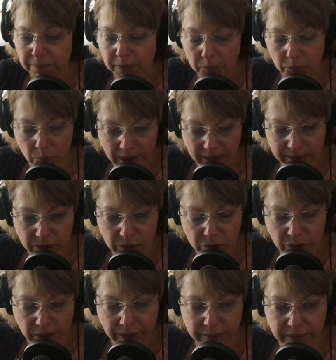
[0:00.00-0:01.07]
while you're
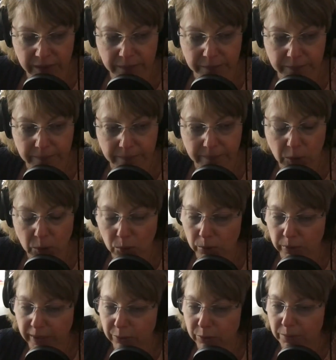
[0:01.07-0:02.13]
driving? Ooh,
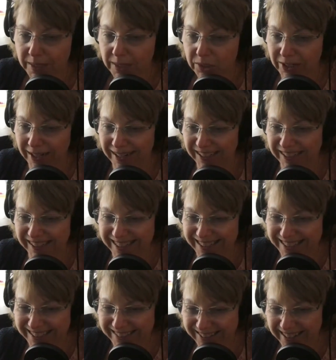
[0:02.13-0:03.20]
that would be a
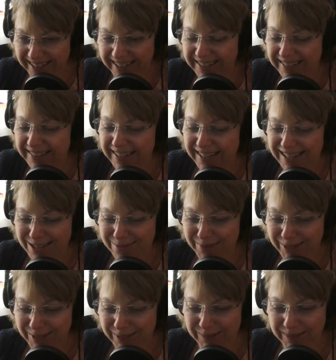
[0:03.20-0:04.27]
challenge, right?
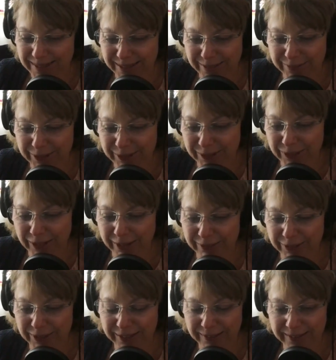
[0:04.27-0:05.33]
Especially with difficult
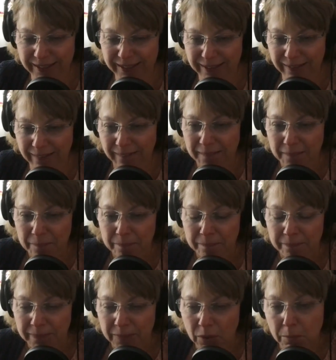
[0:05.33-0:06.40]
drivers out there.
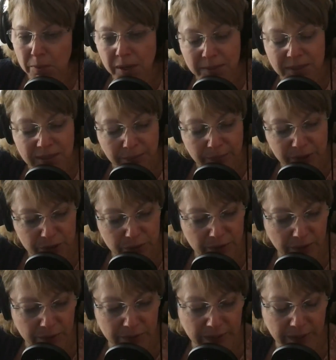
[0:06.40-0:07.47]
Or maybe someone you
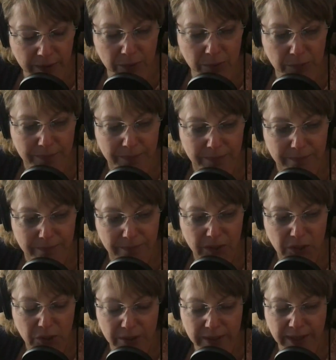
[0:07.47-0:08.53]
don't know.
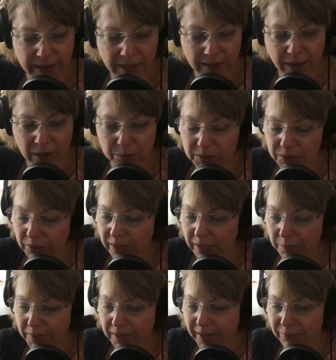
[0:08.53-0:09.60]
Could that help strike
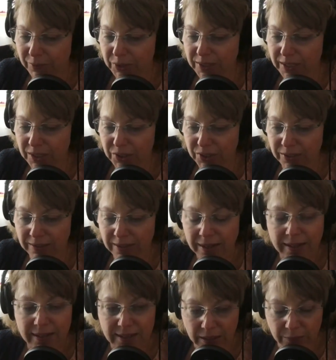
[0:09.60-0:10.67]
up a conversation?
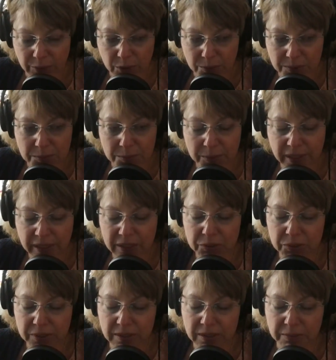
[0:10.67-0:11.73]
Because I've heard people that use
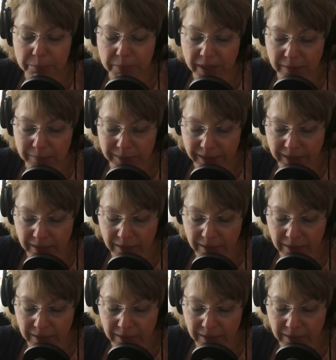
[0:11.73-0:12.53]
this in public,